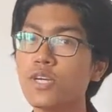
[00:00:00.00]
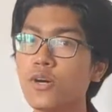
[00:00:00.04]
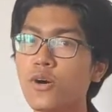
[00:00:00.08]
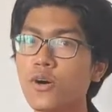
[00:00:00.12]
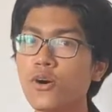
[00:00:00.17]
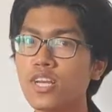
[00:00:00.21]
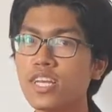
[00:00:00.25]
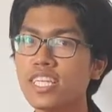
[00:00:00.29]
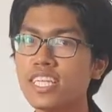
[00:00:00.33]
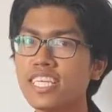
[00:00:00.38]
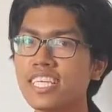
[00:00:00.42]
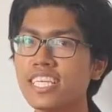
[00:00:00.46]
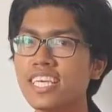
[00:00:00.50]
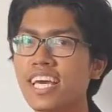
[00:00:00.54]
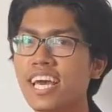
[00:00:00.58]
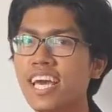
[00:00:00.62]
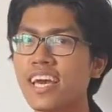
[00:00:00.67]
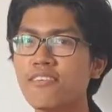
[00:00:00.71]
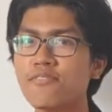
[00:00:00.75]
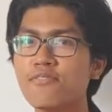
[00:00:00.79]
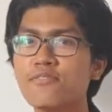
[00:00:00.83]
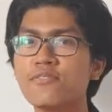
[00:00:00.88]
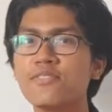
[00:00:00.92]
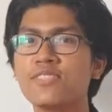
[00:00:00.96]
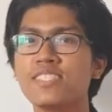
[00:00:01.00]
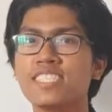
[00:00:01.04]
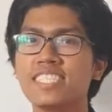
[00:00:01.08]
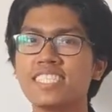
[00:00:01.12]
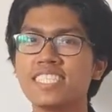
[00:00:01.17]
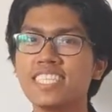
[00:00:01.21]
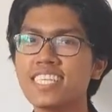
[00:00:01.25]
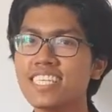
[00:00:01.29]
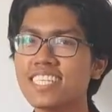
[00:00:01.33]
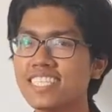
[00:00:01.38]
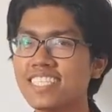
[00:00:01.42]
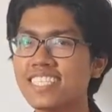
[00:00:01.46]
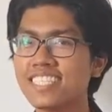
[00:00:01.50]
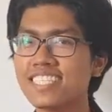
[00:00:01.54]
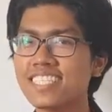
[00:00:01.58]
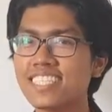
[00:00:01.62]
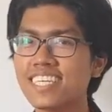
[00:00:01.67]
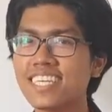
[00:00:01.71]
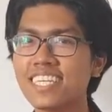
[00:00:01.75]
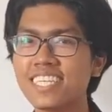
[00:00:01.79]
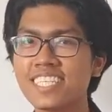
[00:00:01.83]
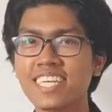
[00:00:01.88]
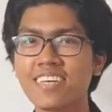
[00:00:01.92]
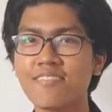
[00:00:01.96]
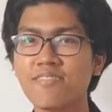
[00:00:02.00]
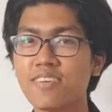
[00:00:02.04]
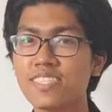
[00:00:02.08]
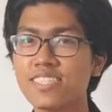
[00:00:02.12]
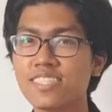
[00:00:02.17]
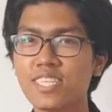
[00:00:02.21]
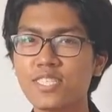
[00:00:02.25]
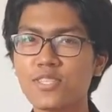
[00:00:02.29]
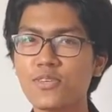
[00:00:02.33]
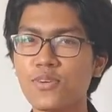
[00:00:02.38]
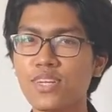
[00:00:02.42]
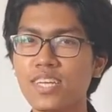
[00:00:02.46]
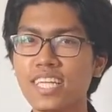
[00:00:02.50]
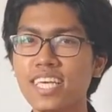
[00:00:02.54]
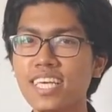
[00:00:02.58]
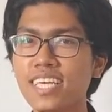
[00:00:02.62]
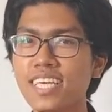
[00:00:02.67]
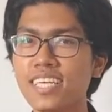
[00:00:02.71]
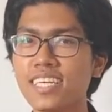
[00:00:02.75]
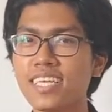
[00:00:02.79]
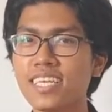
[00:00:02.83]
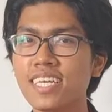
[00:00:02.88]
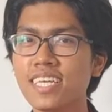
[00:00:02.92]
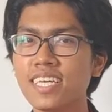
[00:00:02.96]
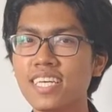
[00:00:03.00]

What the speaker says: only have 6 disadvantage only,